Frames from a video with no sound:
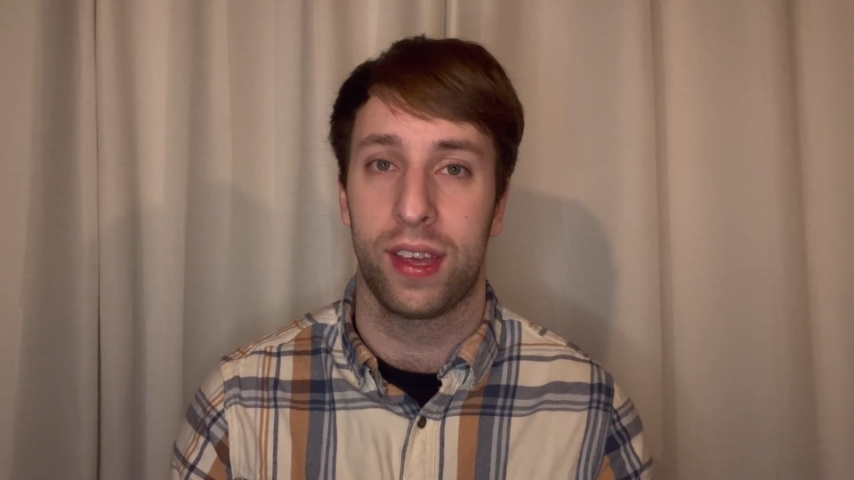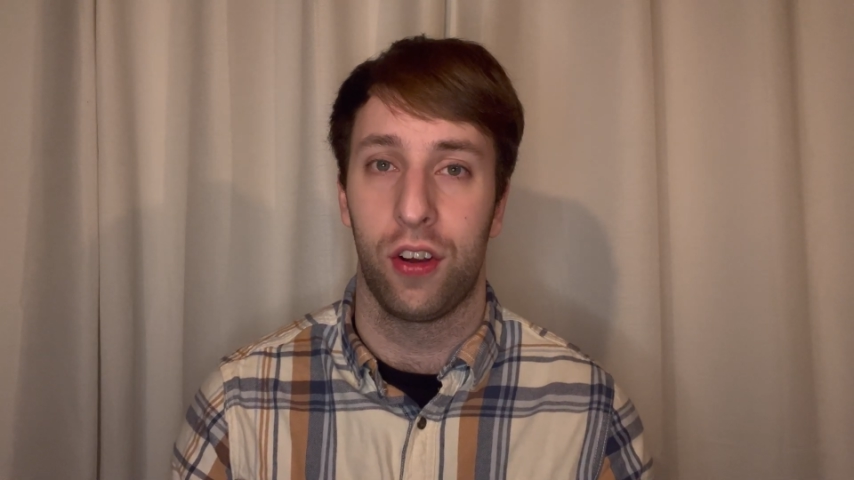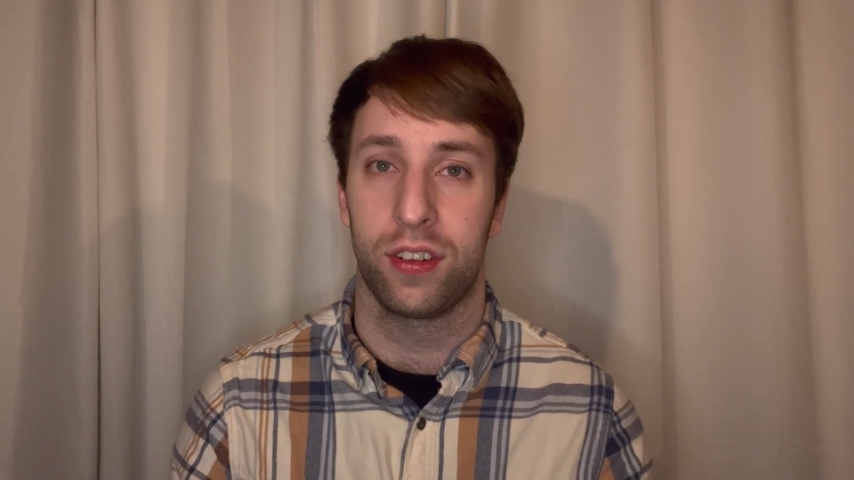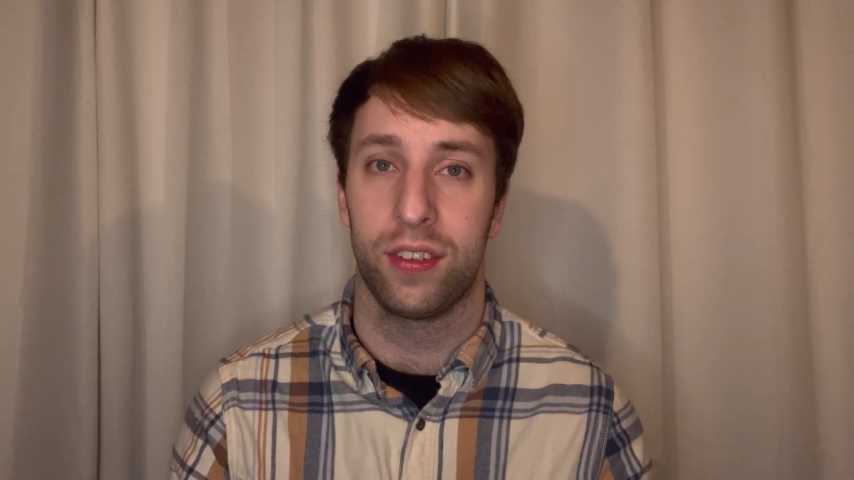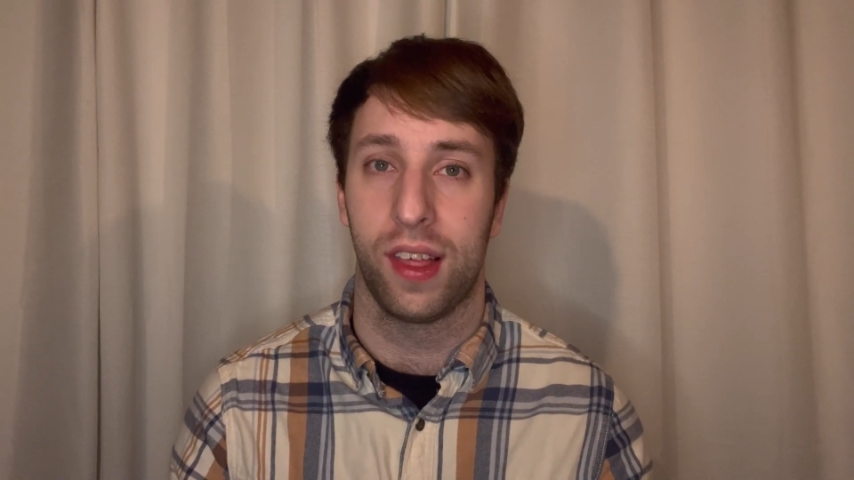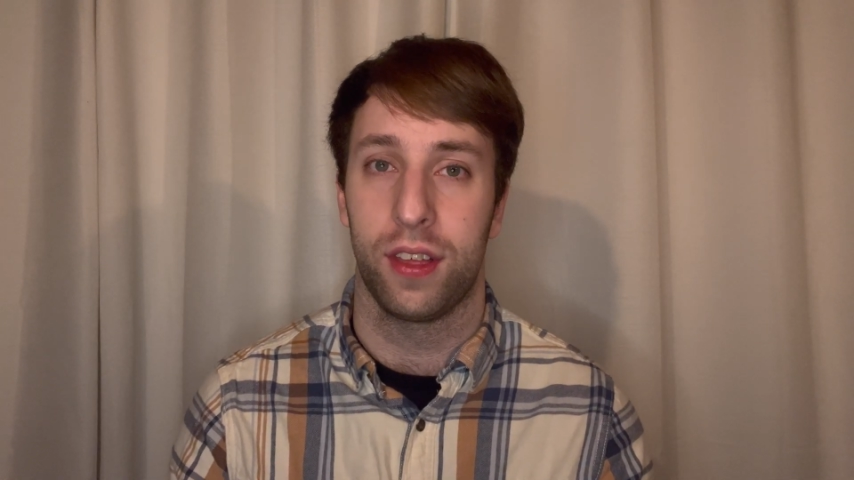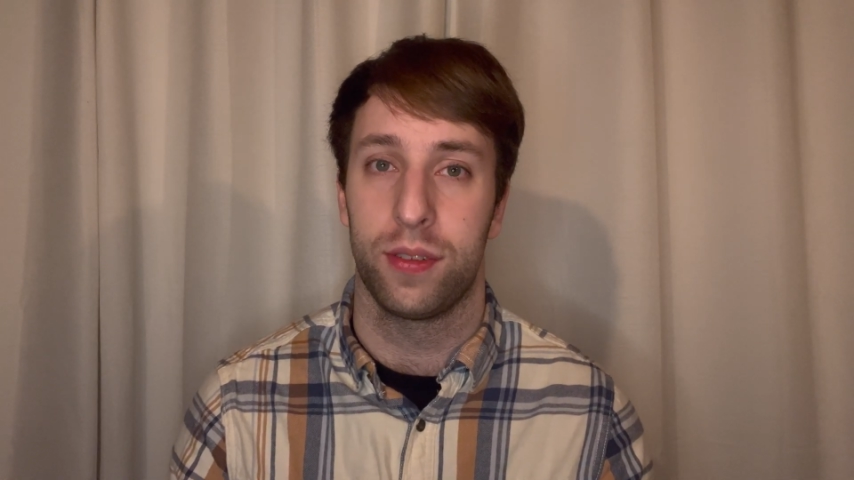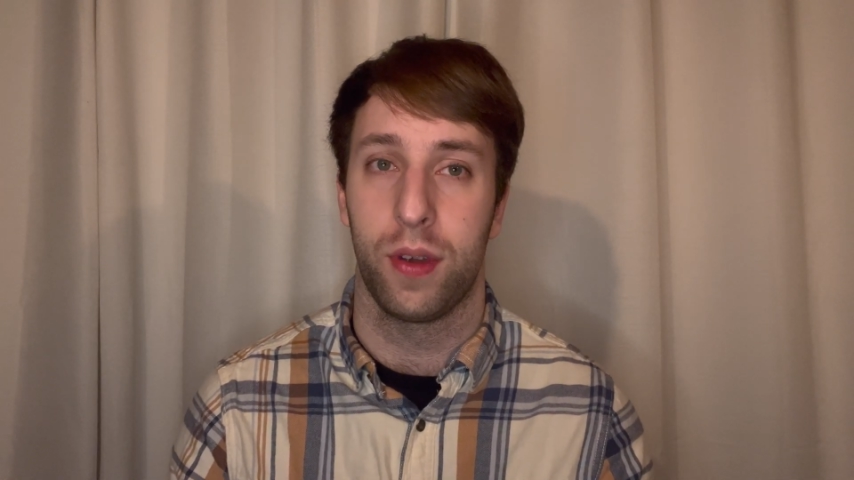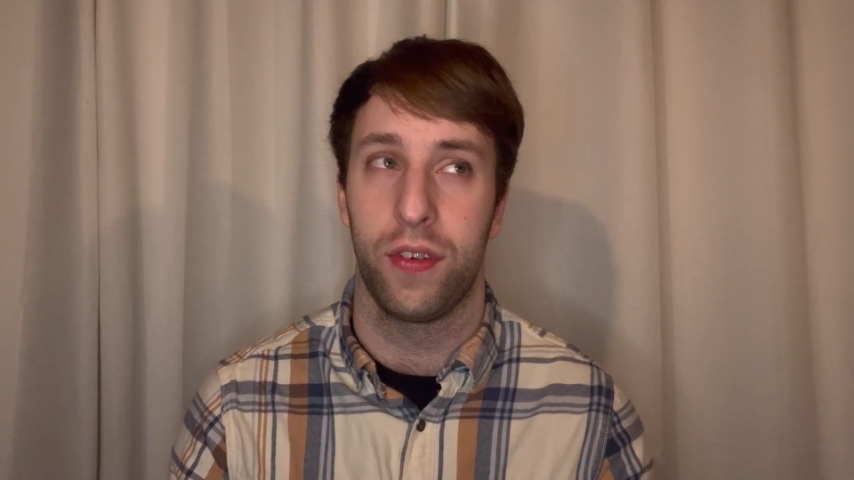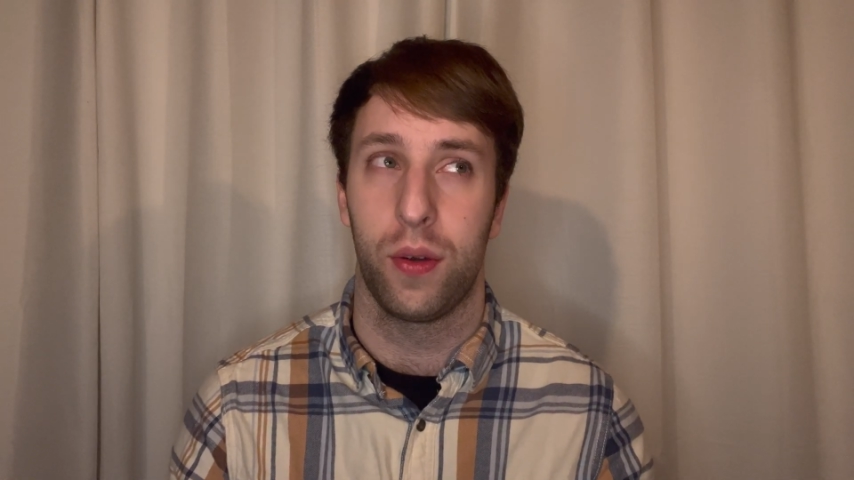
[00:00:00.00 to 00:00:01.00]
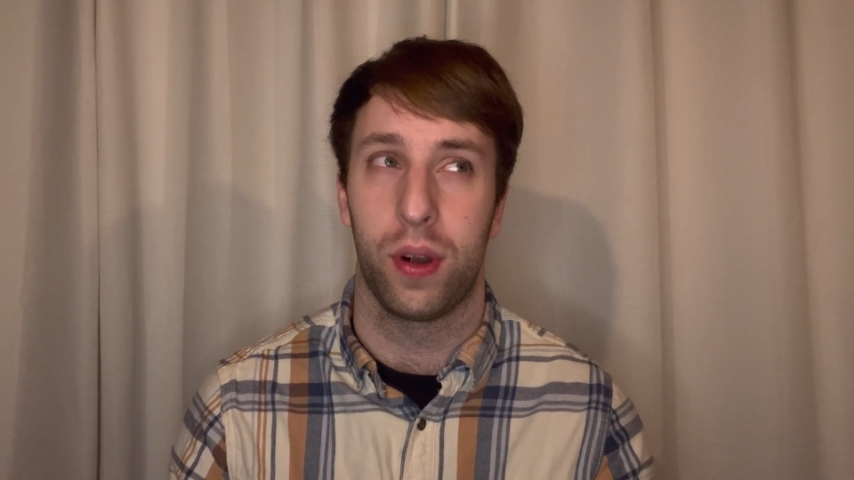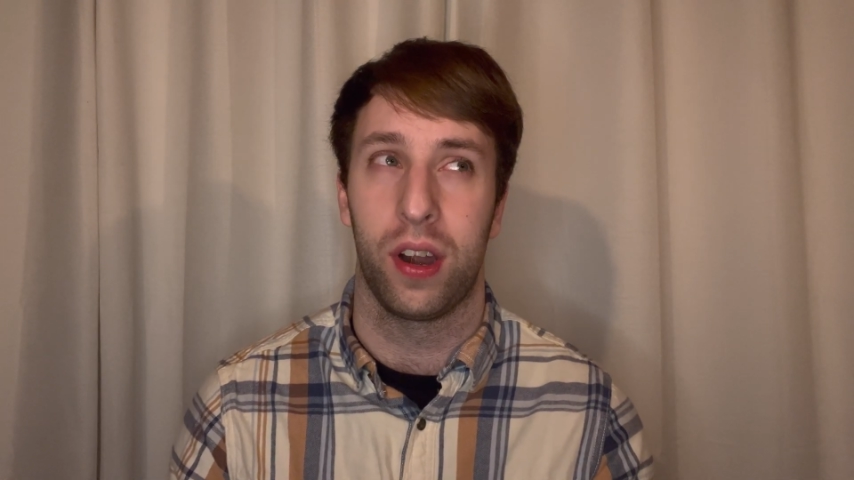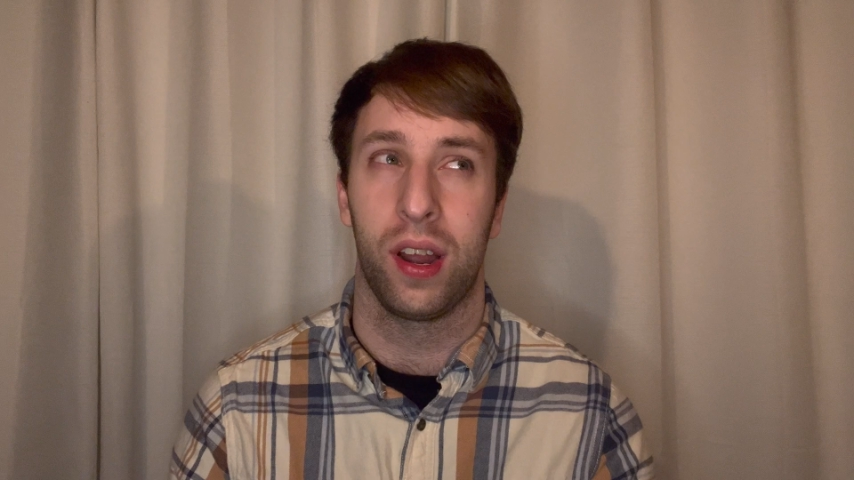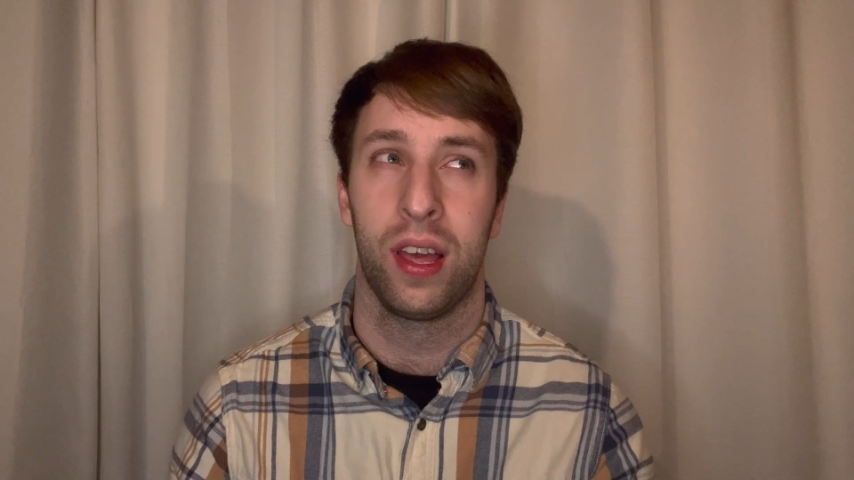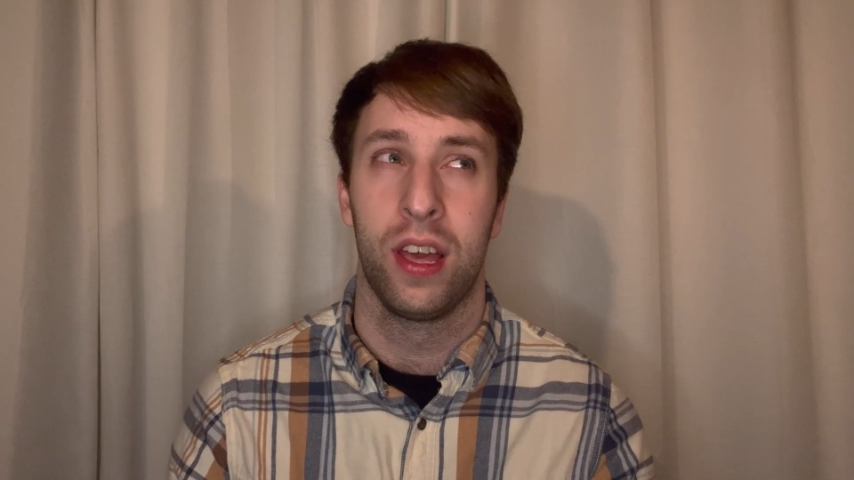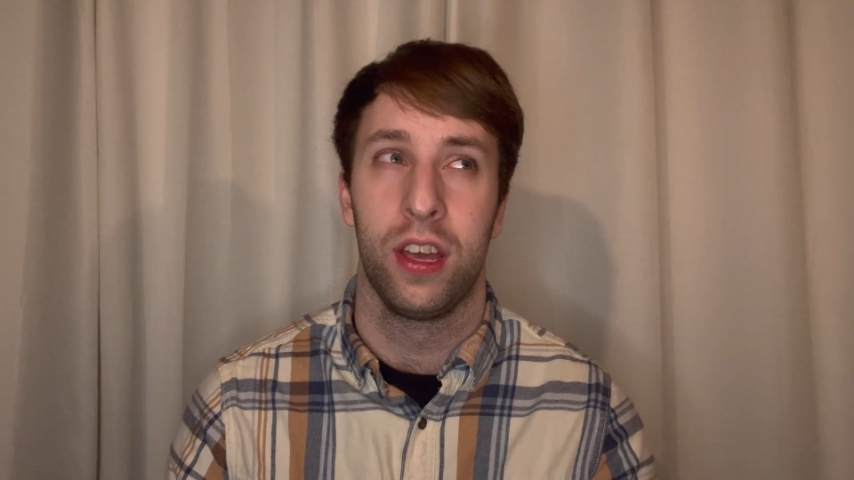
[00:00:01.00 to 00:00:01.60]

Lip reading: characters in this movie where